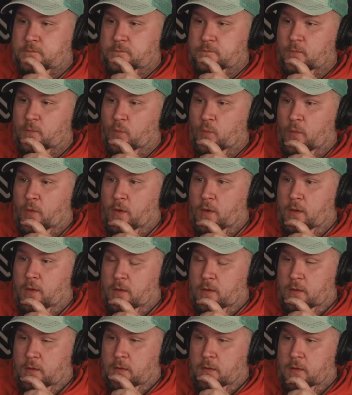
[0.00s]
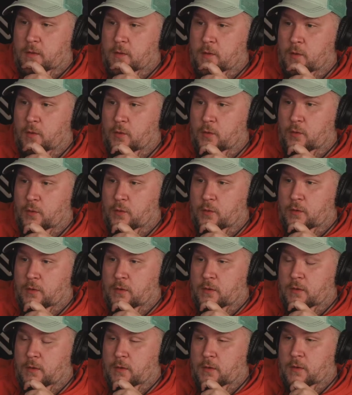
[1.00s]
Wasn't he supposed to go on with you?
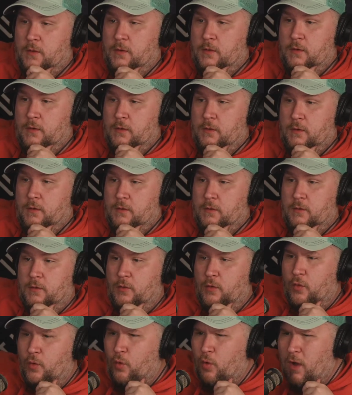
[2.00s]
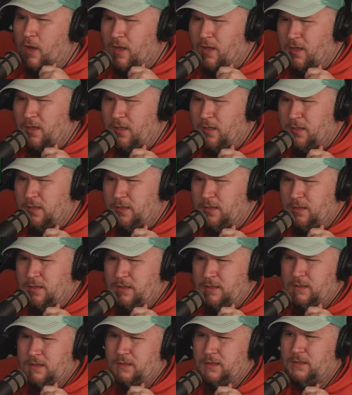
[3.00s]
Well, what?
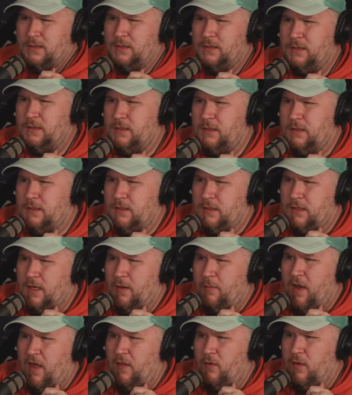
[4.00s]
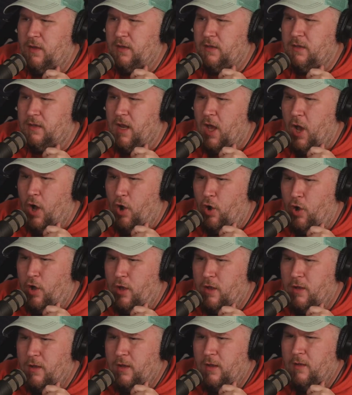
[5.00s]
Uh, no, he was going. Now, by the way, no.
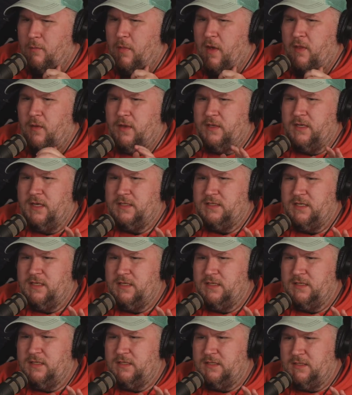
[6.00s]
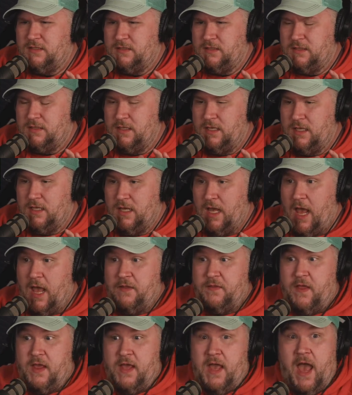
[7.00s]
And- by the way, now see, this is the thing.
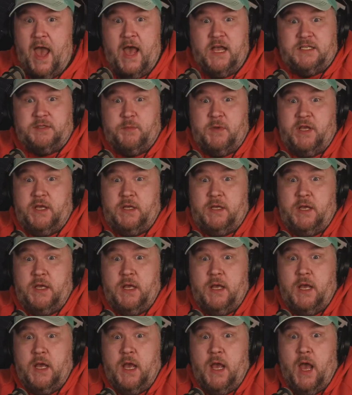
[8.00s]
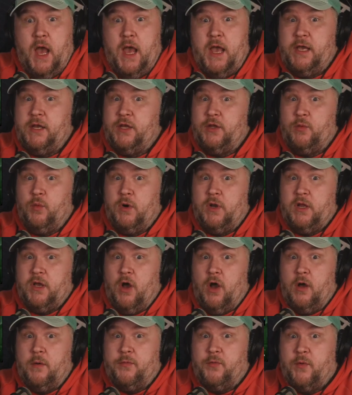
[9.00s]
Had they asked me, "Hey, do you want to go
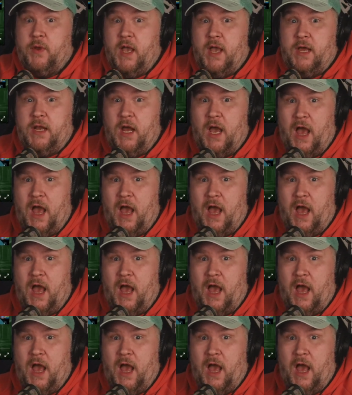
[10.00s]
on with Rekieta?"